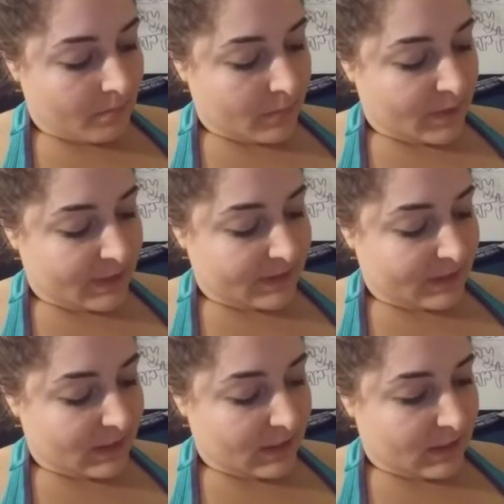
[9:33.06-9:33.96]
This
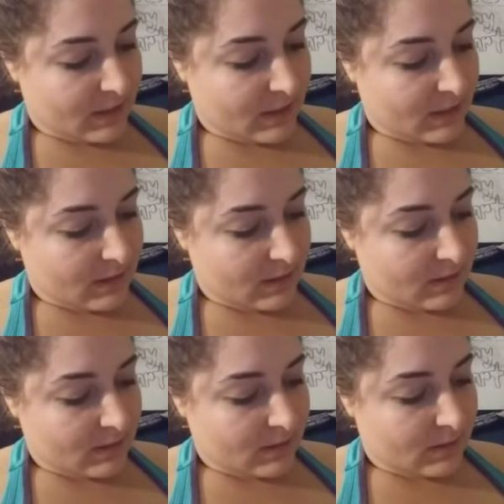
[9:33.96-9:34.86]

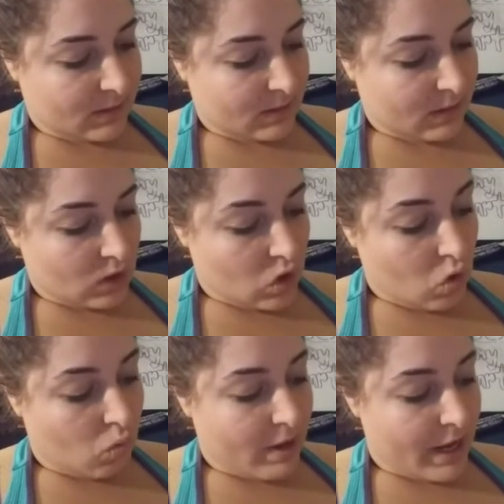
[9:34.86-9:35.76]
is
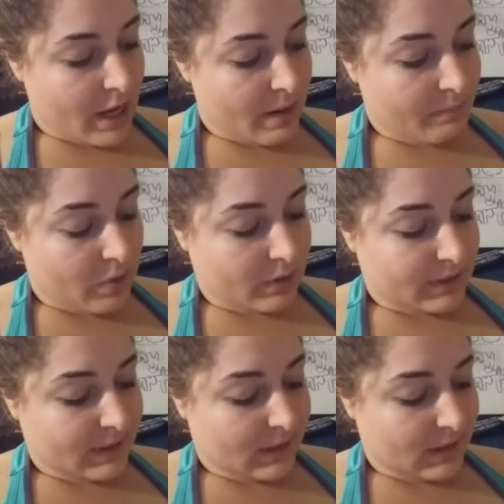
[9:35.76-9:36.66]
whey
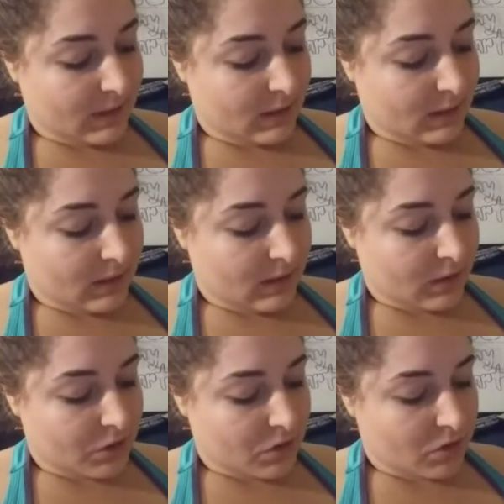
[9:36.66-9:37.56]

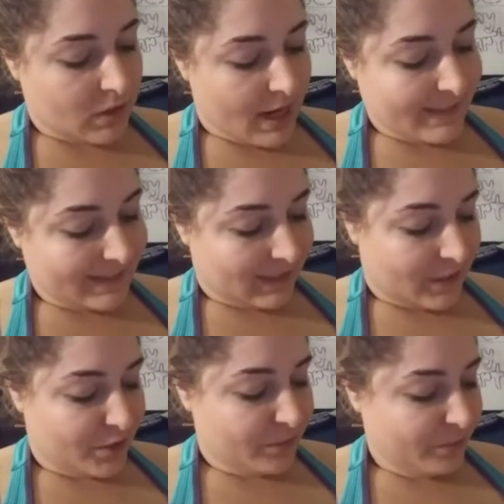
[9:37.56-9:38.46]
protein
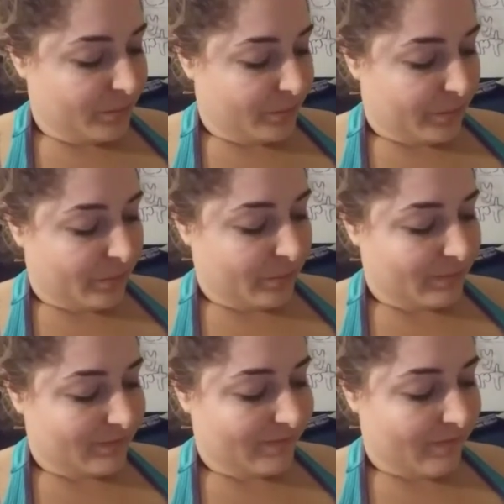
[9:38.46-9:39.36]
isolate. Ooh,
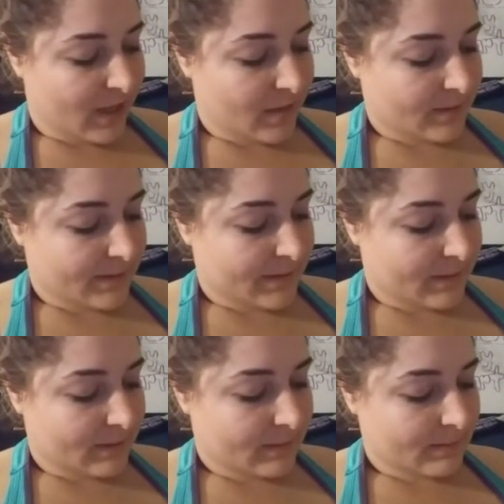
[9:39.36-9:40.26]

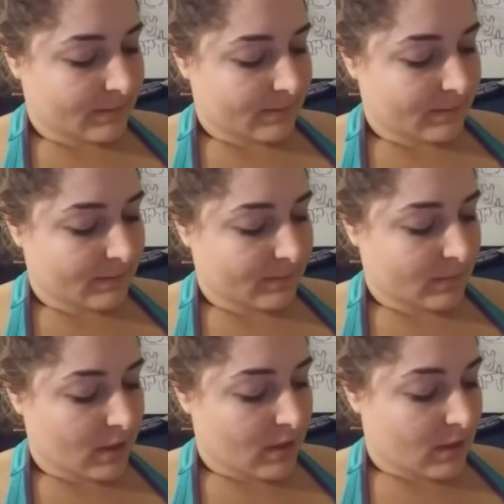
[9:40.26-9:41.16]
fancy.
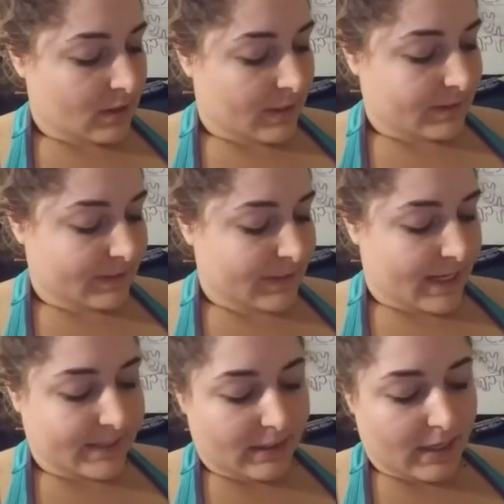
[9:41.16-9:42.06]
This one's
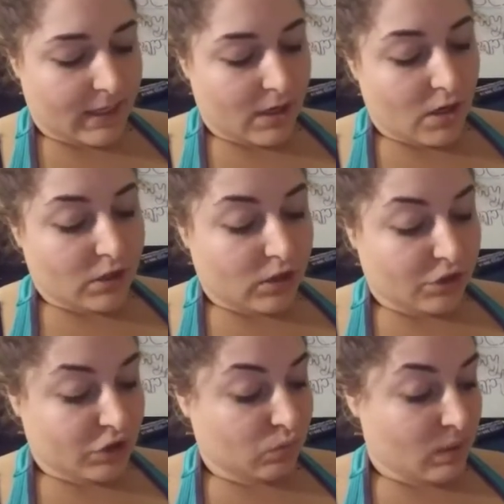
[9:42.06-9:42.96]
isolate. So
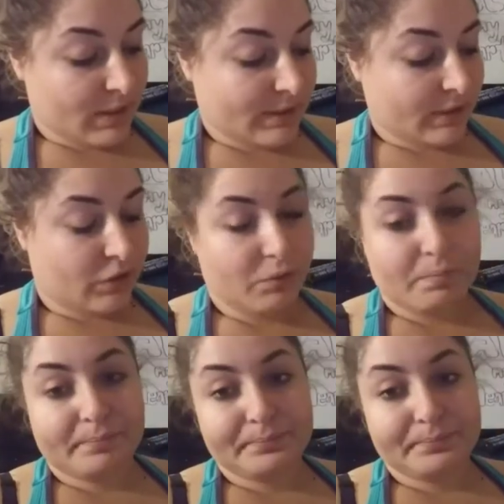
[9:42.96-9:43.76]
just one scoop.